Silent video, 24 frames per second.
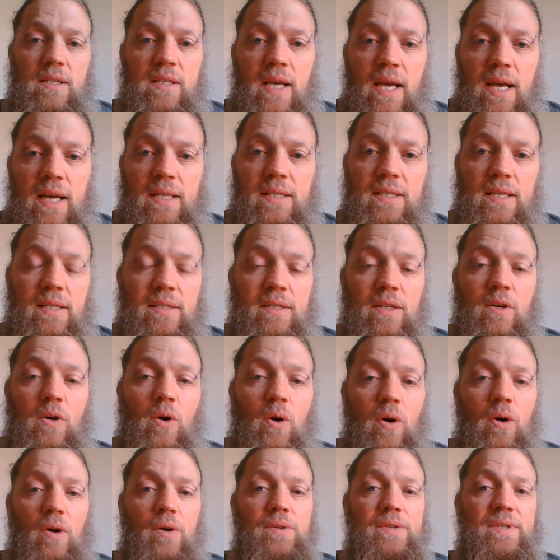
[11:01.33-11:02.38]
text says it
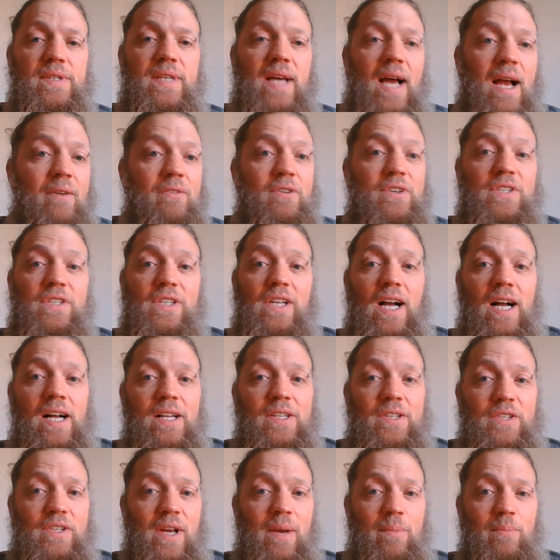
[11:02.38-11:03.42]
calls Cyrus God's
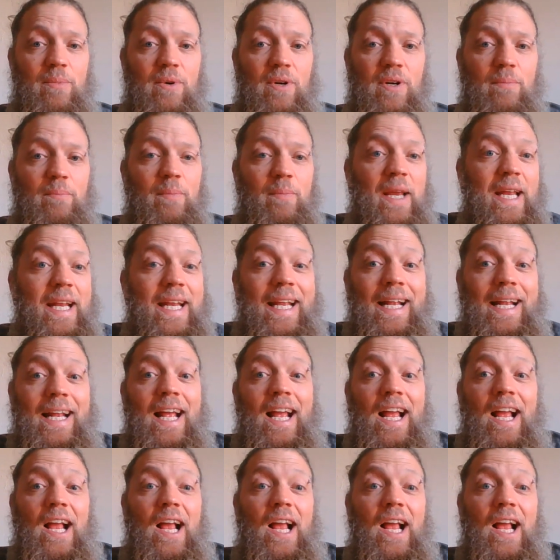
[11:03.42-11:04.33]
shepherd, meaning